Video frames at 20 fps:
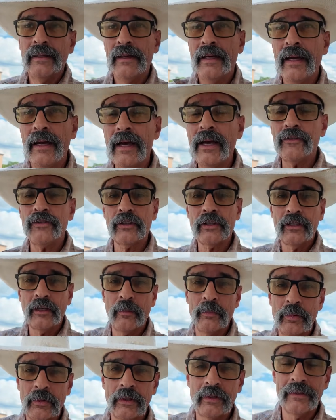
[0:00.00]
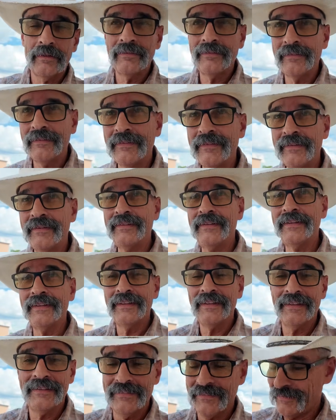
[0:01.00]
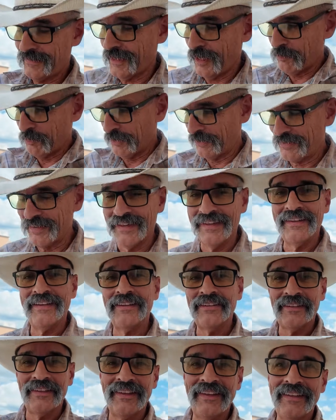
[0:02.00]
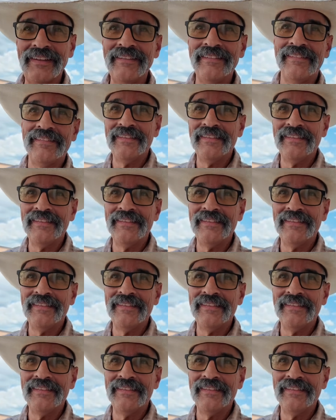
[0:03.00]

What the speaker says: has a couple of things in it.